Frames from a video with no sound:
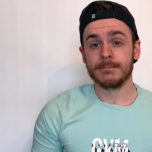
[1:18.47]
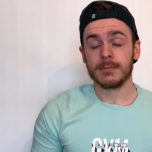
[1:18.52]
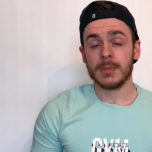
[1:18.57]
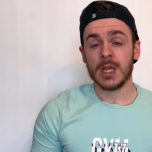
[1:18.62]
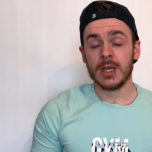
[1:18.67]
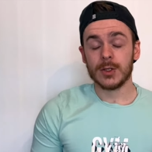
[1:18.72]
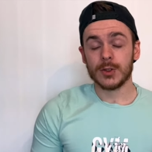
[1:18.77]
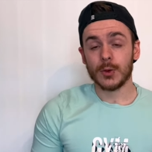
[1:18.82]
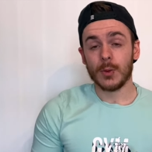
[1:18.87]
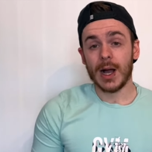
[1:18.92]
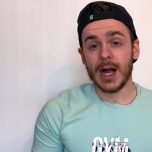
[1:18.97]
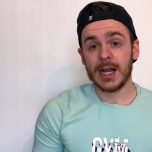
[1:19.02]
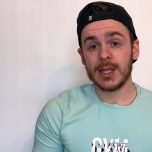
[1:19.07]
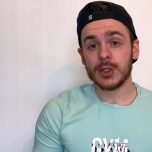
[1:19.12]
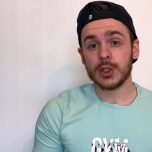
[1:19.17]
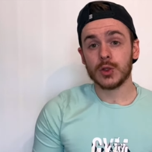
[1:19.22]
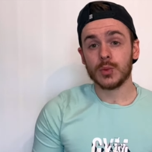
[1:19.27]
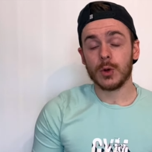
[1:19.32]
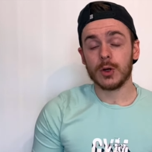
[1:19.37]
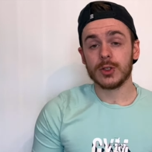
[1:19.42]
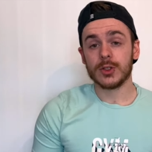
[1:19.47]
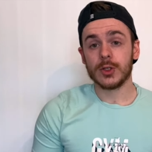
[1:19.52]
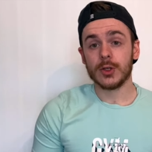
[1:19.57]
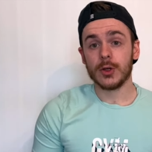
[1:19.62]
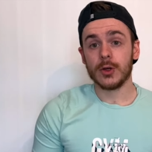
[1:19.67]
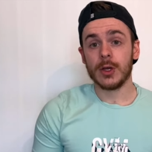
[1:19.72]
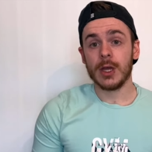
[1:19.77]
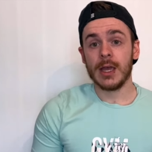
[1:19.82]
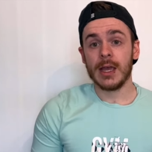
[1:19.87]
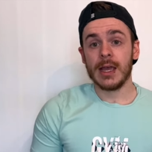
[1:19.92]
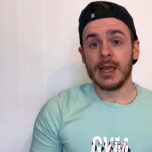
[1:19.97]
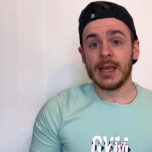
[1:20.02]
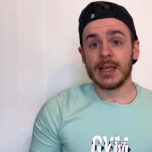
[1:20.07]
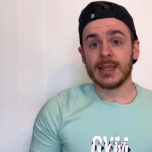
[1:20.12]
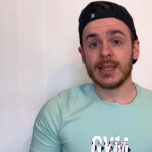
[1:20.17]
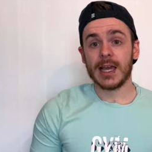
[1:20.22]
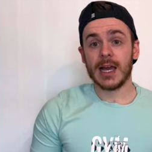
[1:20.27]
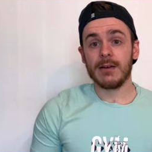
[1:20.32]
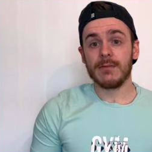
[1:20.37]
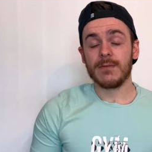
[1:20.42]
So I just want to
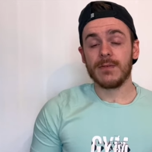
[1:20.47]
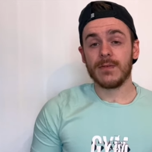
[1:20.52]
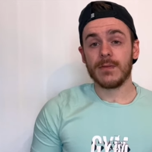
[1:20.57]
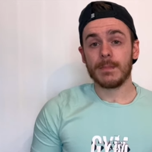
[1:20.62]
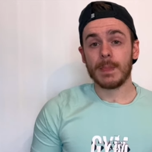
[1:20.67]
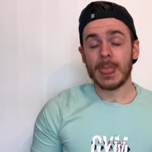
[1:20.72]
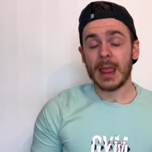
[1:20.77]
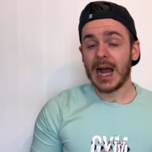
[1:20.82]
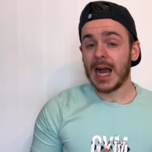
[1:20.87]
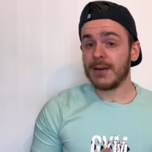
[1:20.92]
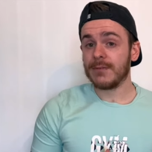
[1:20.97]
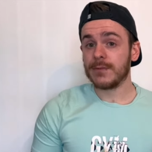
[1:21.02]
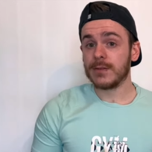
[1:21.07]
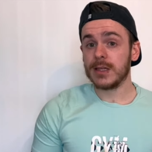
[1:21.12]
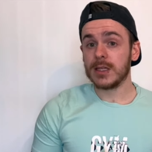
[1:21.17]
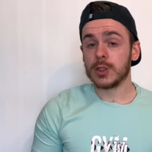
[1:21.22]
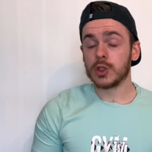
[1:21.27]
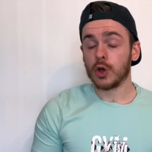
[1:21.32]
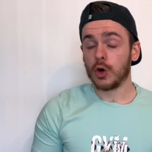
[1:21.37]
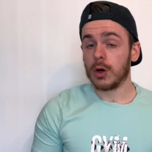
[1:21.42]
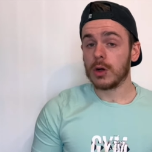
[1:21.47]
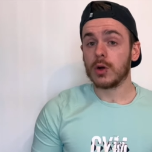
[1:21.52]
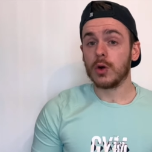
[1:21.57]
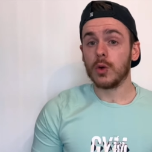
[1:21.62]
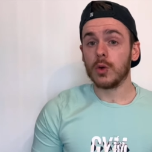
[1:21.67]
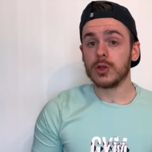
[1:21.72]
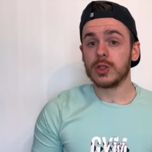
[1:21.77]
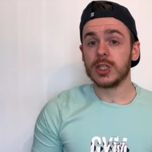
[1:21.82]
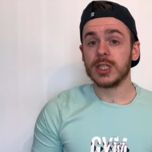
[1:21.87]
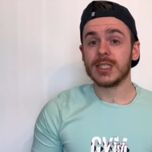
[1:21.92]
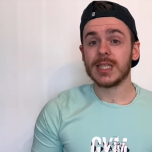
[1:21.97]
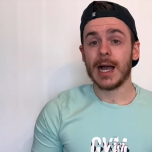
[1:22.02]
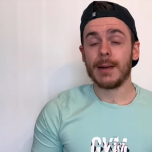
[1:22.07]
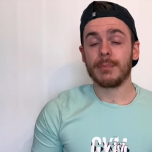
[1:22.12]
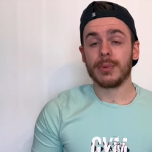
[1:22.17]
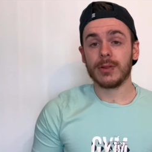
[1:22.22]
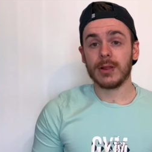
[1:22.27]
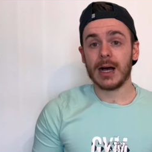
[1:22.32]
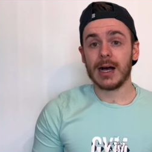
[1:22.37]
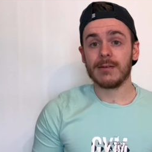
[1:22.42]
give athletes or coaches a
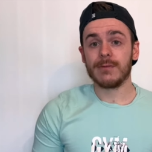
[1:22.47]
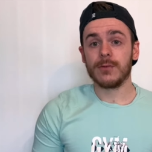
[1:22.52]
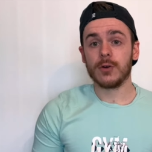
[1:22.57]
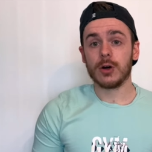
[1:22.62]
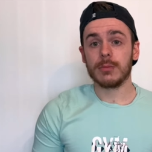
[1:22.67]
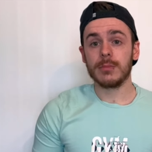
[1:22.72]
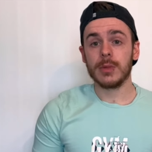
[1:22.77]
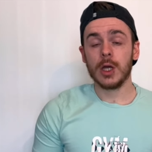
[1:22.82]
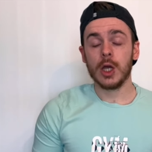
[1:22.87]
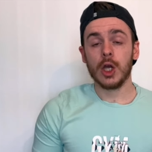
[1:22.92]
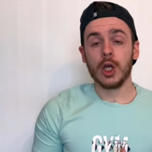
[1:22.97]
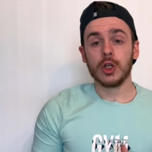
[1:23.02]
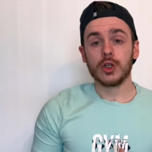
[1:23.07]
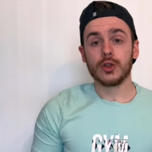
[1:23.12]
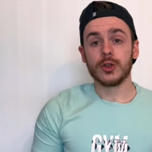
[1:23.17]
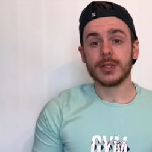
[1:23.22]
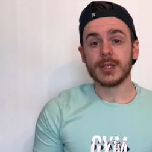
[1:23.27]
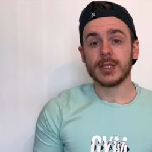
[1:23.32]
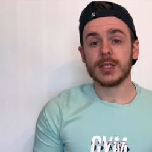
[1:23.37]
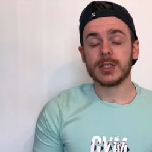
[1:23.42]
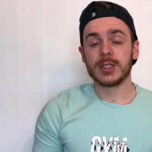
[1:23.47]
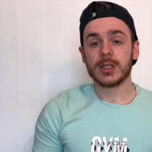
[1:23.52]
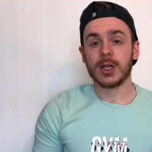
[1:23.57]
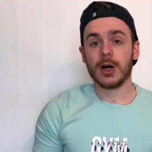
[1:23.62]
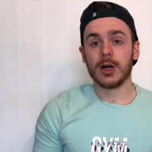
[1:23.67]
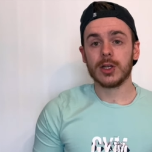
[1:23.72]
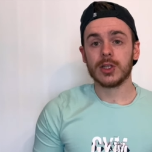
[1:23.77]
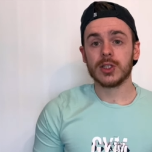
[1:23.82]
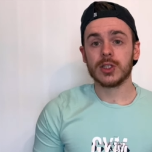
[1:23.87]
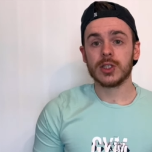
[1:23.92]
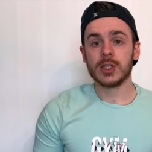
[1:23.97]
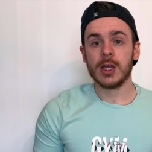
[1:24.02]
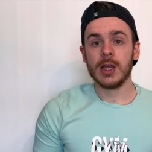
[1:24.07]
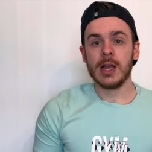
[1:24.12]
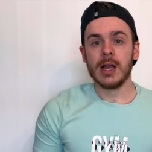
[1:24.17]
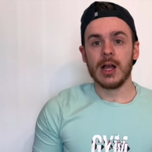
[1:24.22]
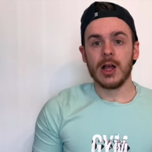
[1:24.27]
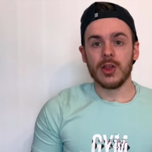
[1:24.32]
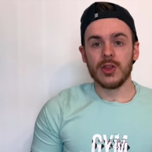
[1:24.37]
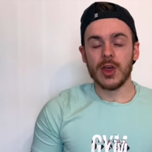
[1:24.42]
platform to discuss
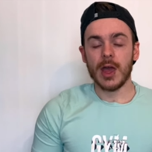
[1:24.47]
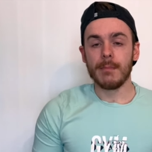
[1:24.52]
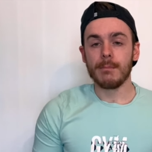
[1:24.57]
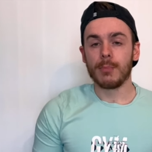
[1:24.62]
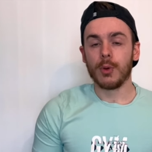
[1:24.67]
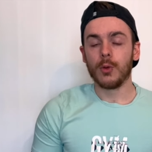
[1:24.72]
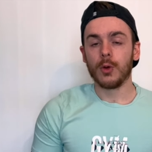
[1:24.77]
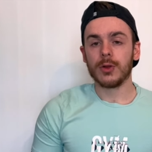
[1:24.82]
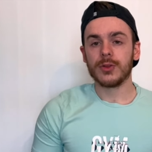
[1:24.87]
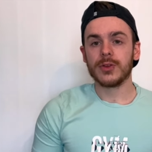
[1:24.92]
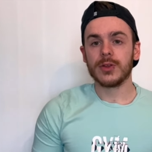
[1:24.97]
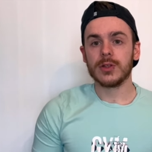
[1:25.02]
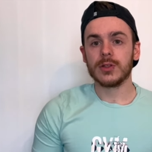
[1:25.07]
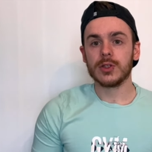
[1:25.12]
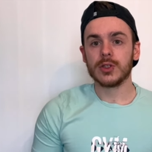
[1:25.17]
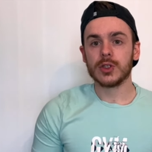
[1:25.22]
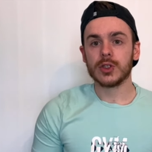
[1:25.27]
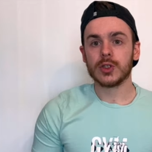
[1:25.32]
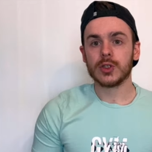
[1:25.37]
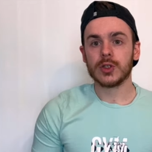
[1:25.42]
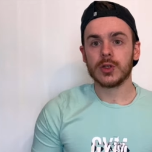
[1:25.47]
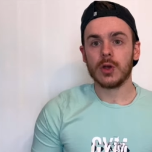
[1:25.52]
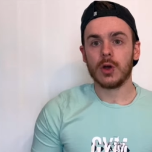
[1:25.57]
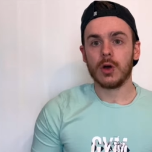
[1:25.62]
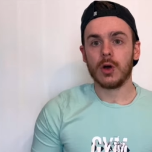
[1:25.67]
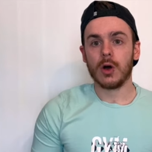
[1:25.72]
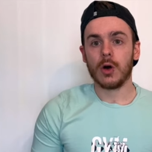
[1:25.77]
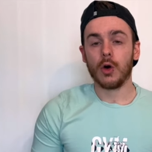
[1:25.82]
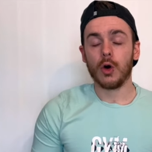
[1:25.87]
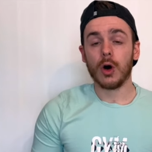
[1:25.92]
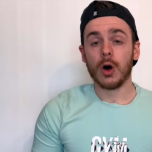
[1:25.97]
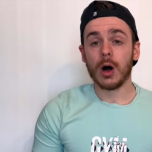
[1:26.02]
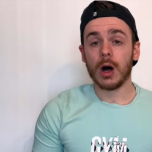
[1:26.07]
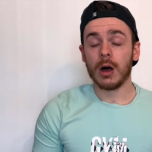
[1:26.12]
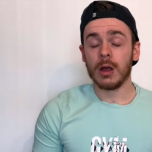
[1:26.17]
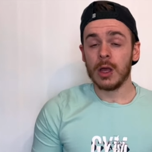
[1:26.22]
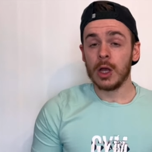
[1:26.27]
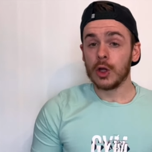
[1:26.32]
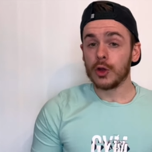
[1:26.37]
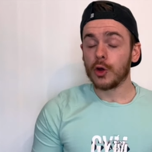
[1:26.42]
the importance
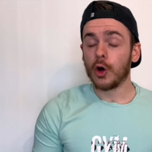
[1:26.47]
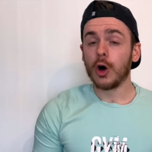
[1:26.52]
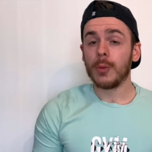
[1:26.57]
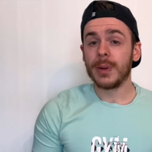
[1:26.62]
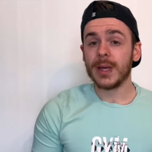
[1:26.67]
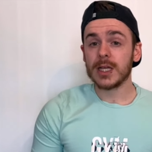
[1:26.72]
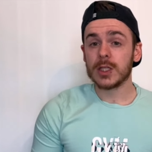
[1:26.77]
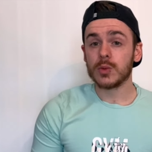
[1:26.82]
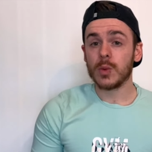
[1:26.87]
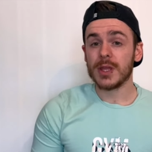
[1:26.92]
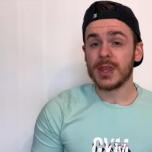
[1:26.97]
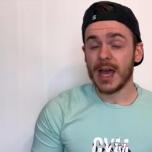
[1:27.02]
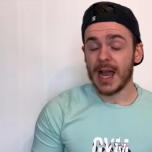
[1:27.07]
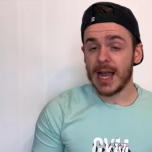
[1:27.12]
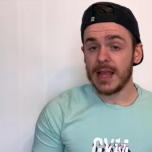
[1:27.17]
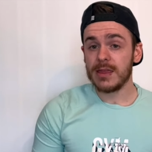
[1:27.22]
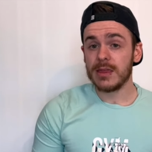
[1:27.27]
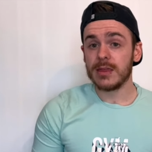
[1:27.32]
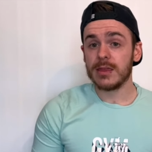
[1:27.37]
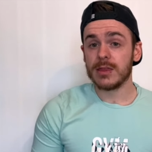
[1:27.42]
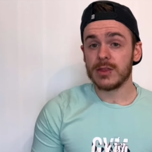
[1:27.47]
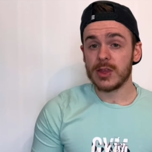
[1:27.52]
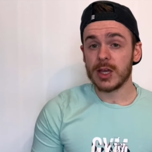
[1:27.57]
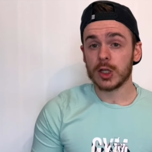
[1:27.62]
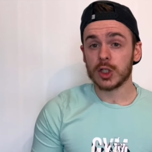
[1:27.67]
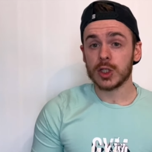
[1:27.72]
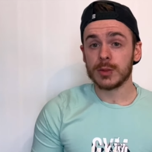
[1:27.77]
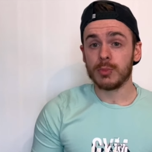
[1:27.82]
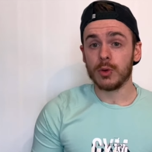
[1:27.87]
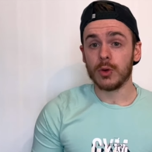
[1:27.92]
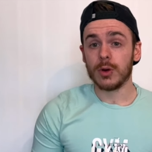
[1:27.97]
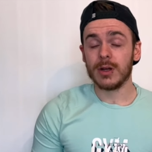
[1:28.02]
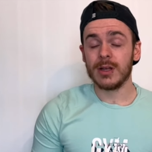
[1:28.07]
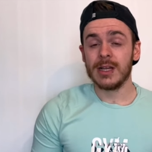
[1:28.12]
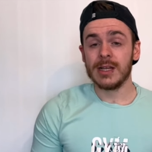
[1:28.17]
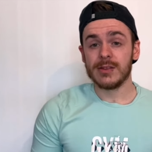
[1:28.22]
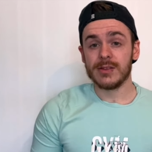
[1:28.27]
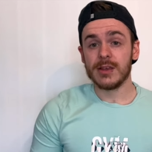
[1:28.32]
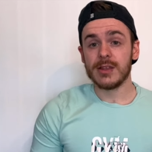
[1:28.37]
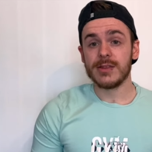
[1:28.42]
or topics within their
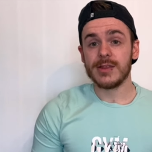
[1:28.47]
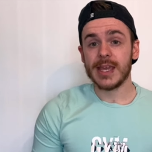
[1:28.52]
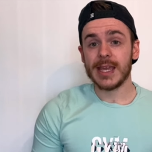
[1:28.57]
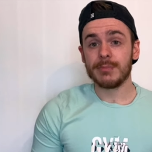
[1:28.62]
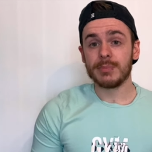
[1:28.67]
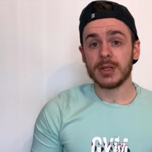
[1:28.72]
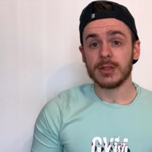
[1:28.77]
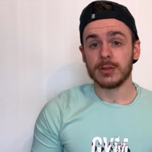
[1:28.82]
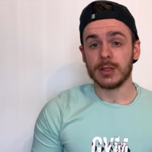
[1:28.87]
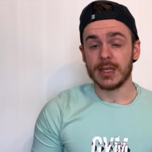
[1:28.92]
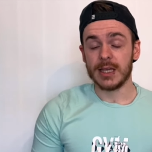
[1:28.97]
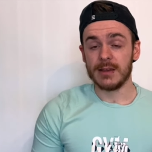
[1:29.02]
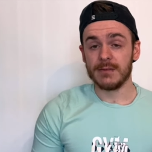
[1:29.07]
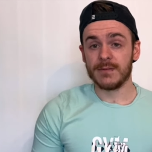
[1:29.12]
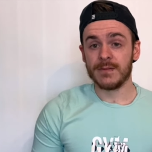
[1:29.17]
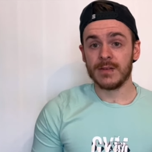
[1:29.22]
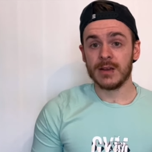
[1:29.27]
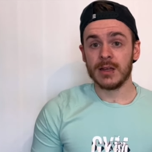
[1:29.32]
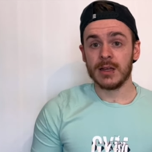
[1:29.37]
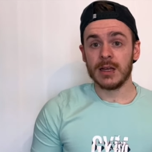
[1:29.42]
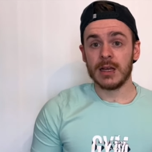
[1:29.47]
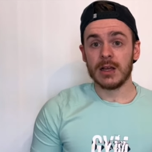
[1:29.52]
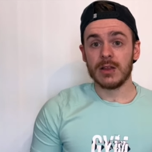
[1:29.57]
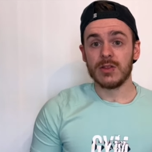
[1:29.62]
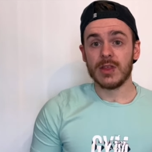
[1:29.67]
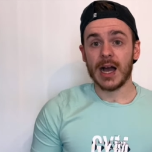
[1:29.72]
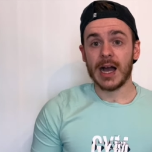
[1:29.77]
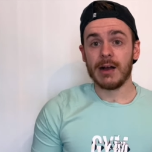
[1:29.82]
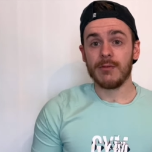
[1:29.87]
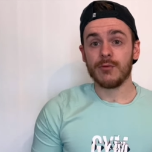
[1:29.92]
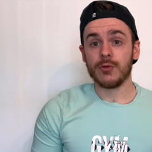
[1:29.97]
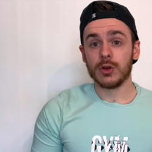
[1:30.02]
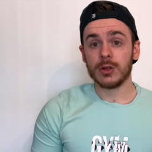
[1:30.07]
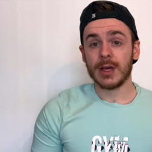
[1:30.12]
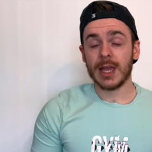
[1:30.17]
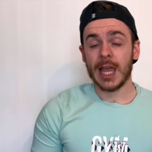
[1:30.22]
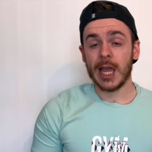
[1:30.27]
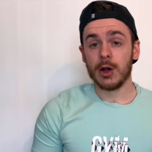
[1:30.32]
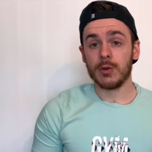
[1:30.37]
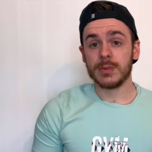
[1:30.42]
sport that they believe that
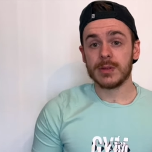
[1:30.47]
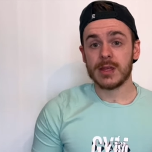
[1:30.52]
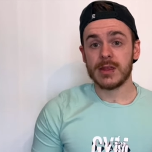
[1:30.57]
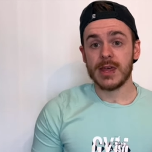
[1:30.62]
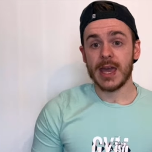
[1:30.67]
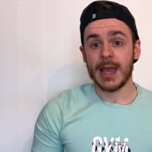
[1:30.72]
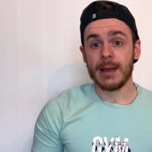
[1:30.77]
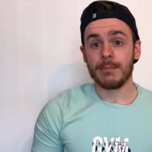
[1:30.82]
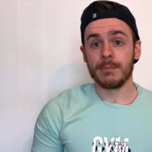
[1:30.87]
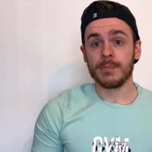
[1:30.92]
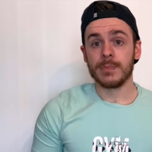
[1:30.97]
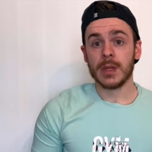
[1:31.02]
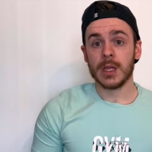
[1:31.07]
really helped them